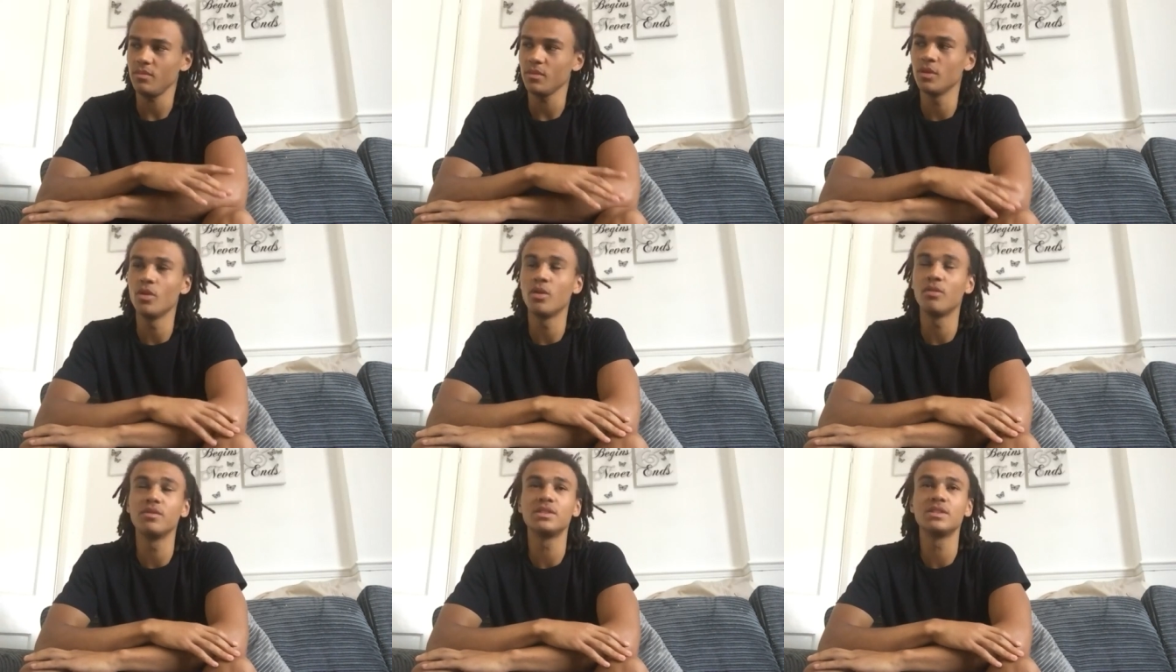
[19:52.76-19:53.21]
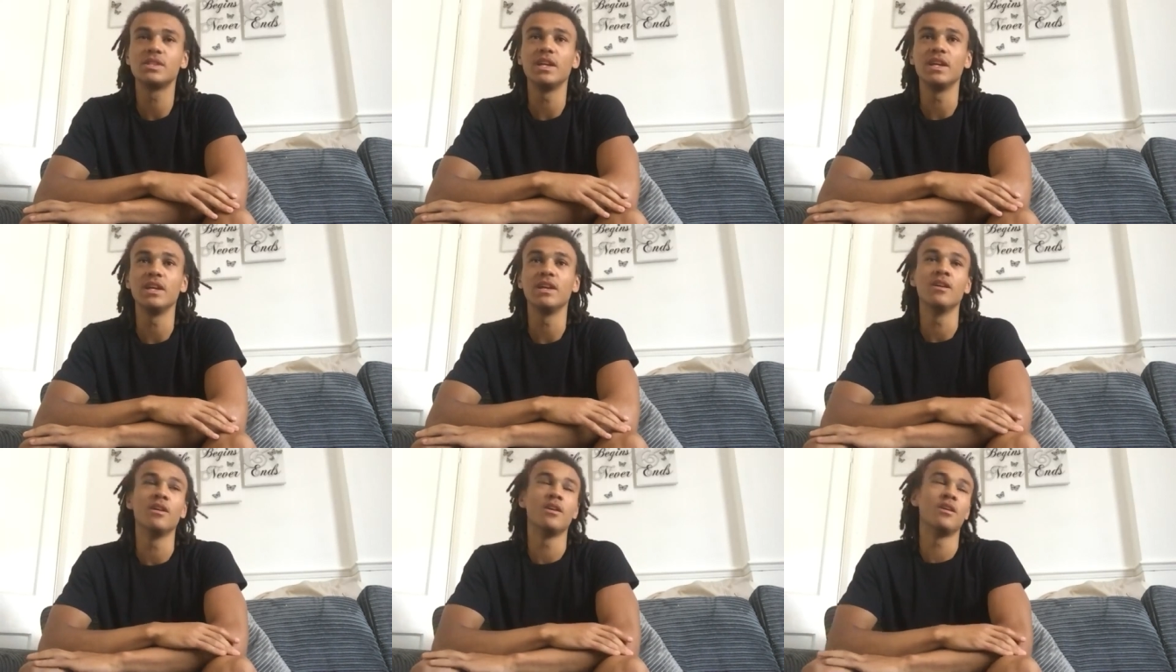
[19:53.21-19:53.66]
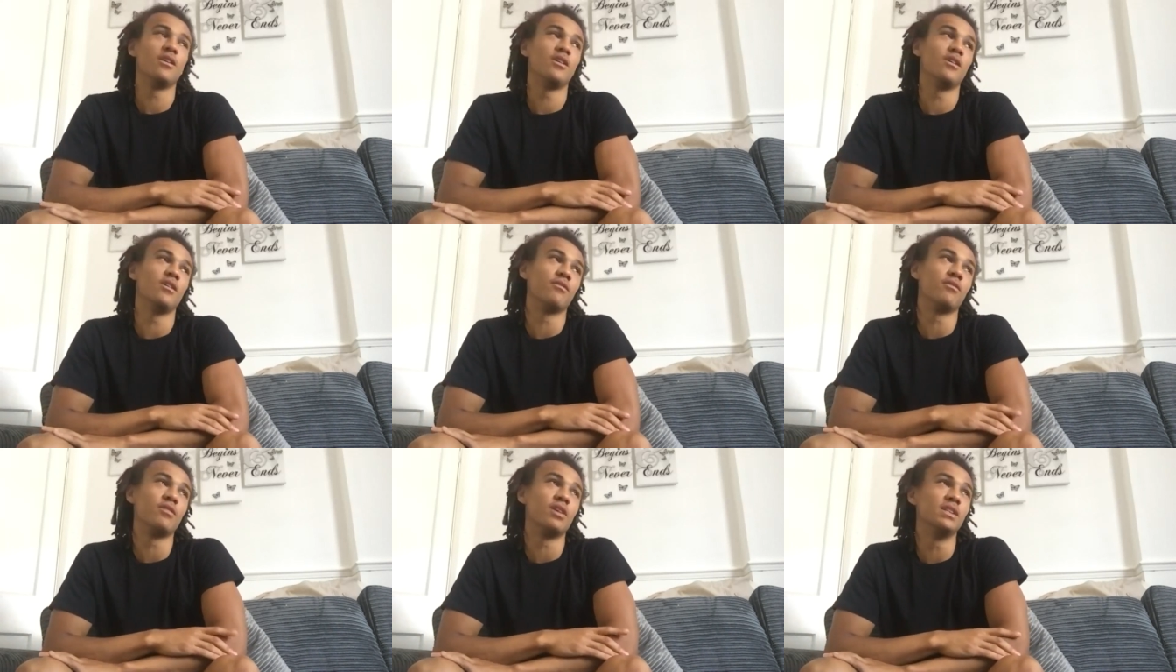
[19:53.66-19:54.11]
obviously
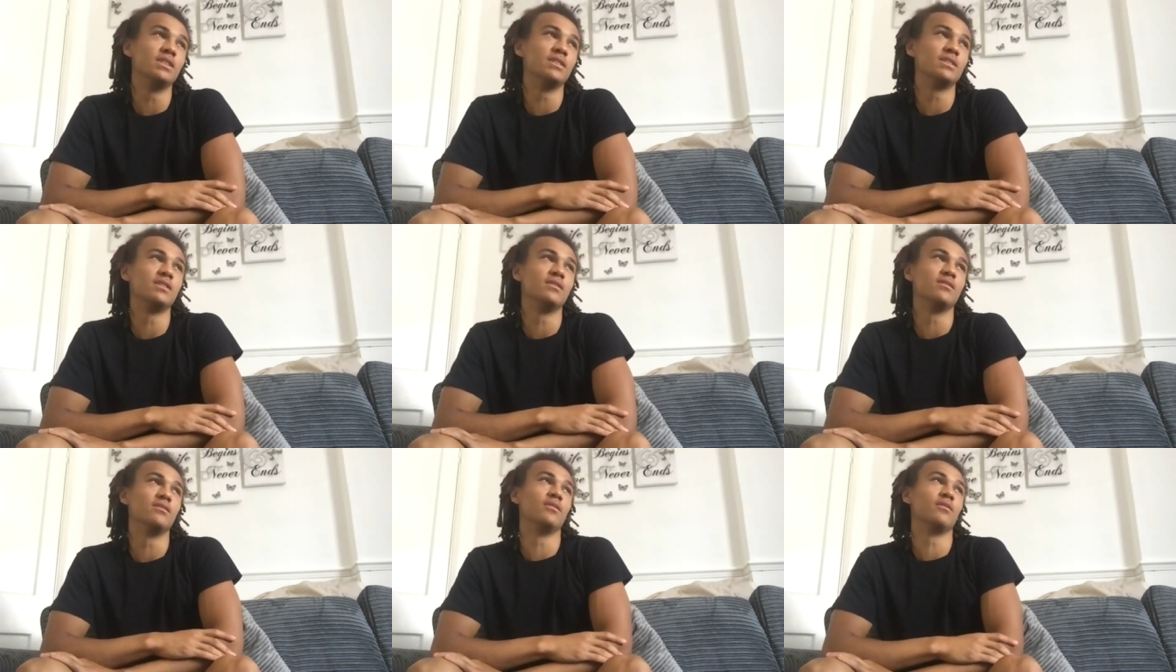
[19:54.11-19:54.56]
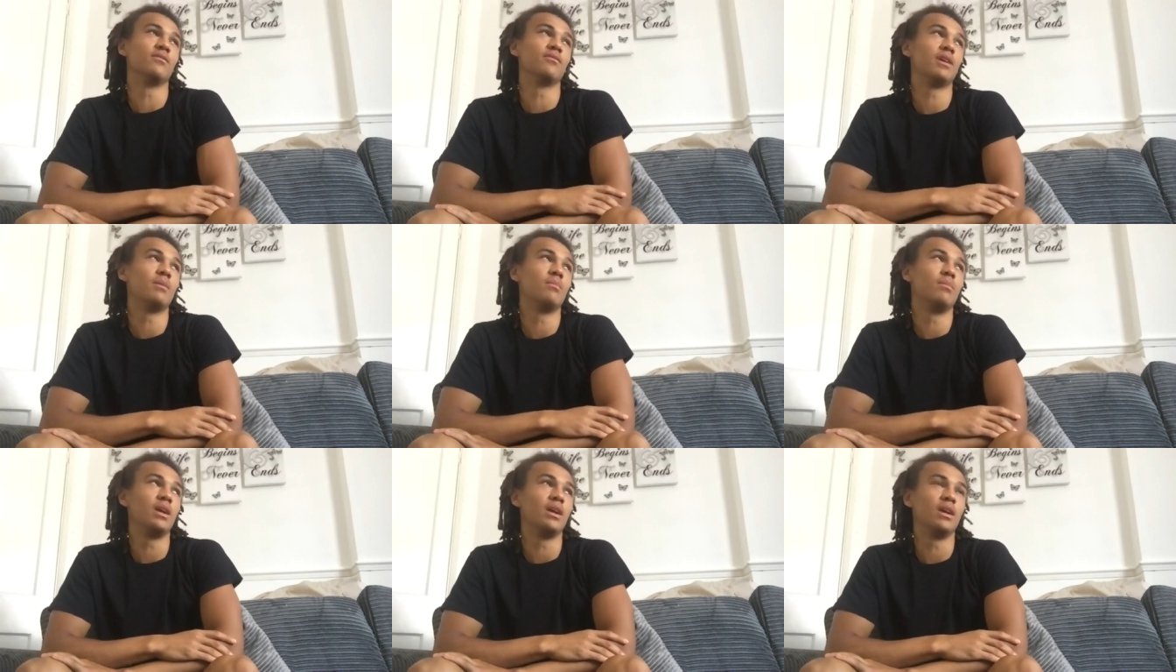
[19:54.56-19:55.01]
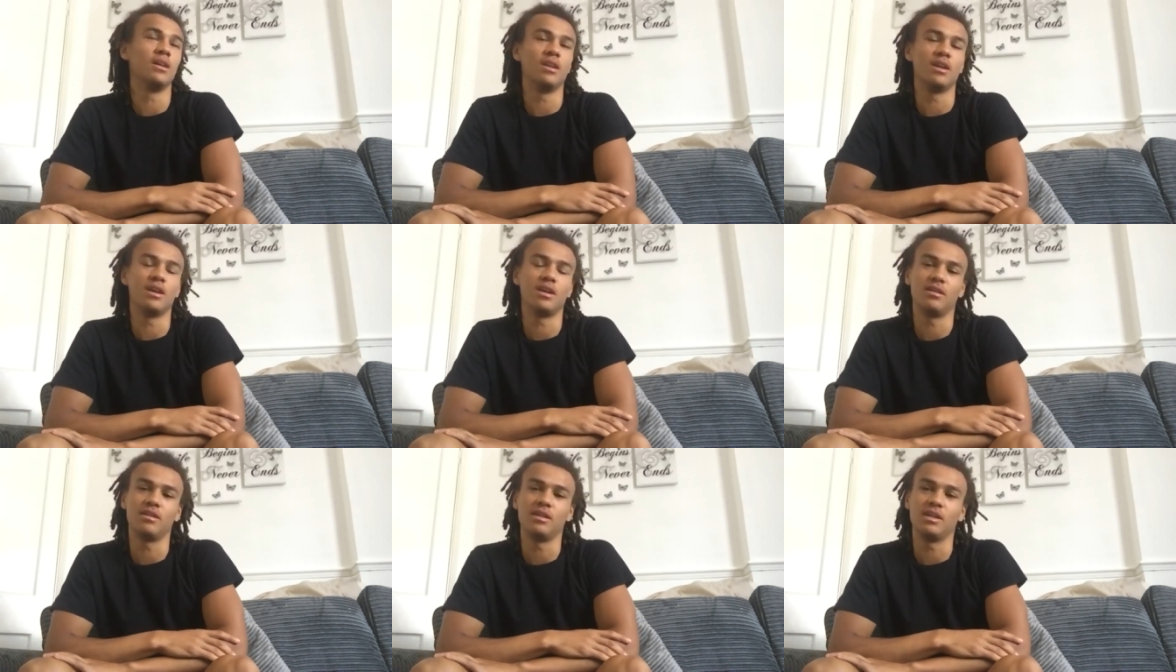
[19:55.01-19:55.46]
your friends and your family and
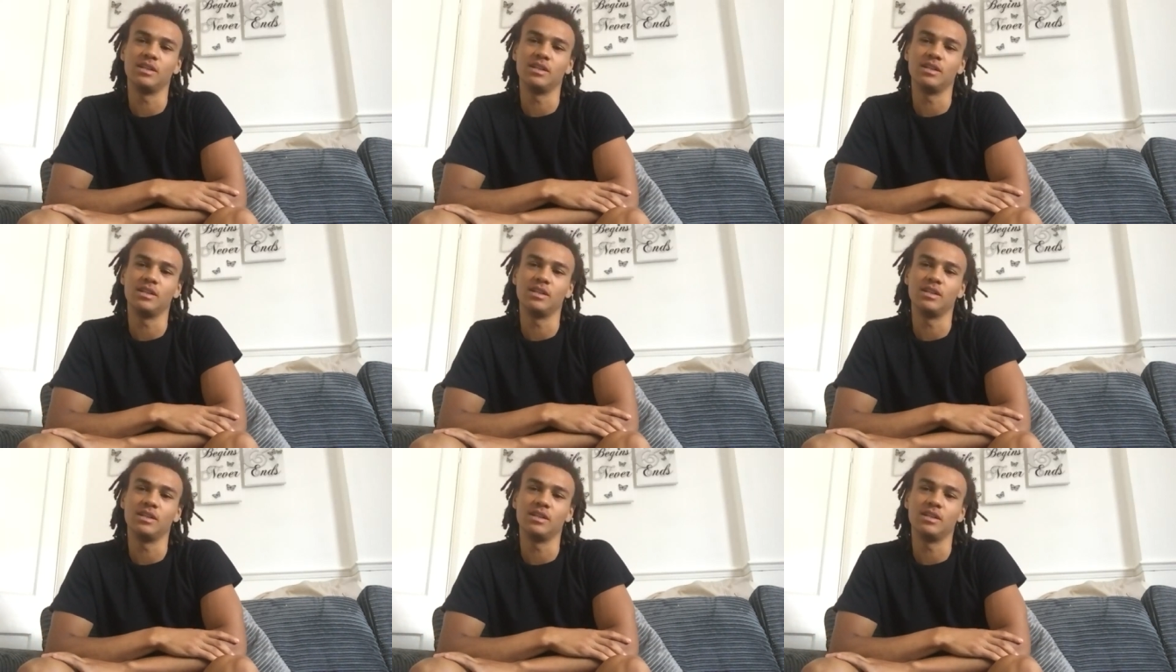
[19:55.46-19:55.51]
that,